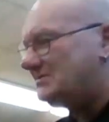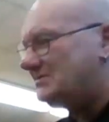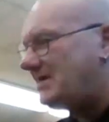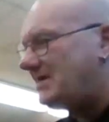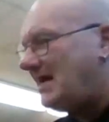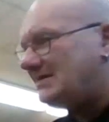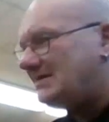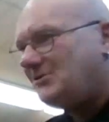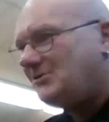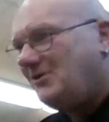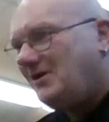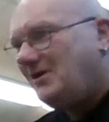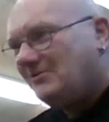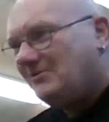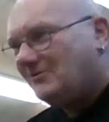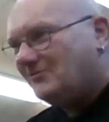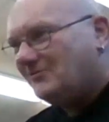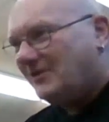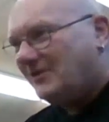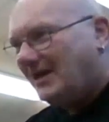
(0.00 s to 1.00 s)
Because as I
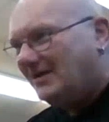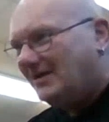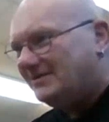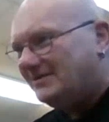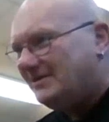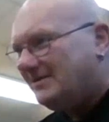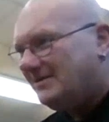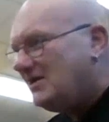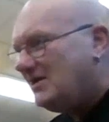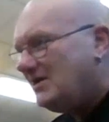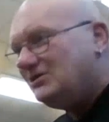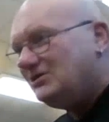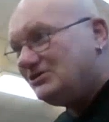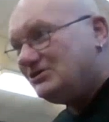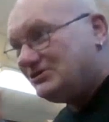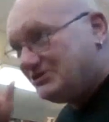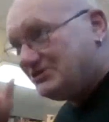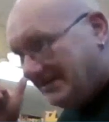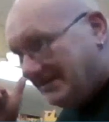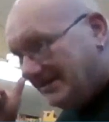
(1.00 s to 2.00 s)
looked round,
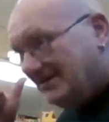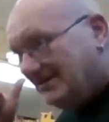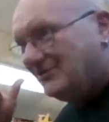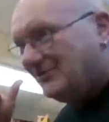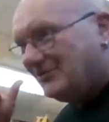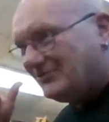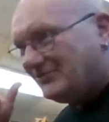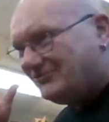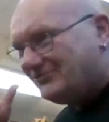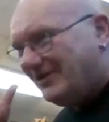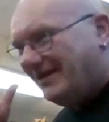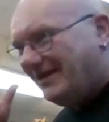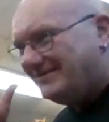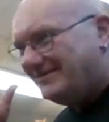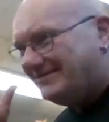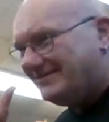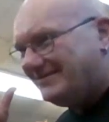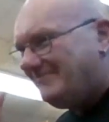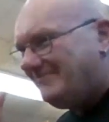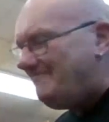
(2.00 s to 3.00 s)
she looked
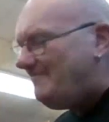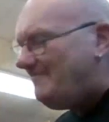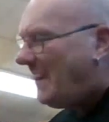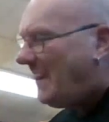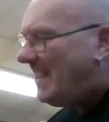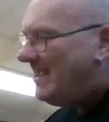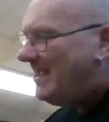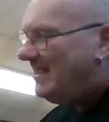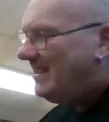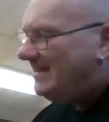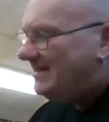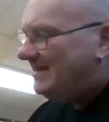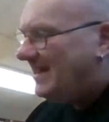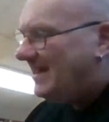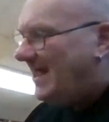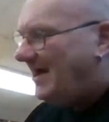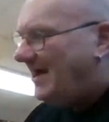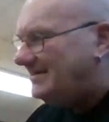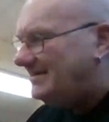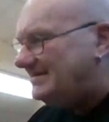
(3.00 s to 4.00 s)
round.
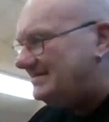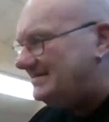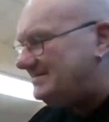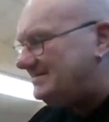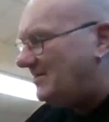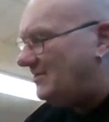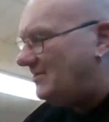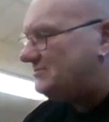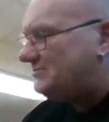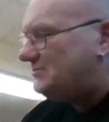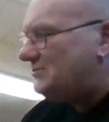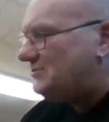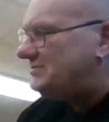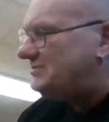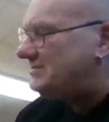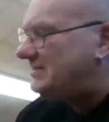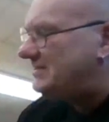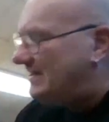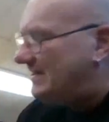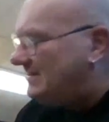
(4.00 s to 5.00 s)
Now, I saw
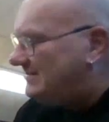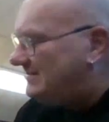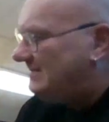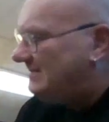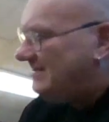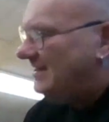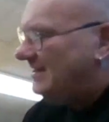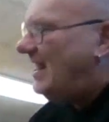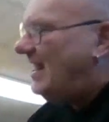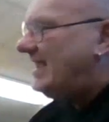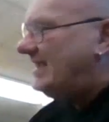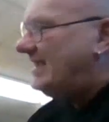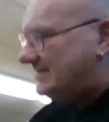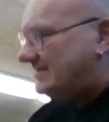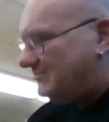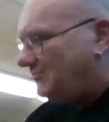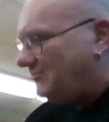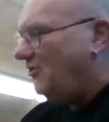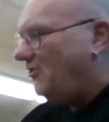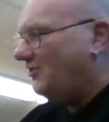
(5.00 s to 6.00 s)
Sting
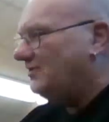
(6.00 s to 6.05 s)
later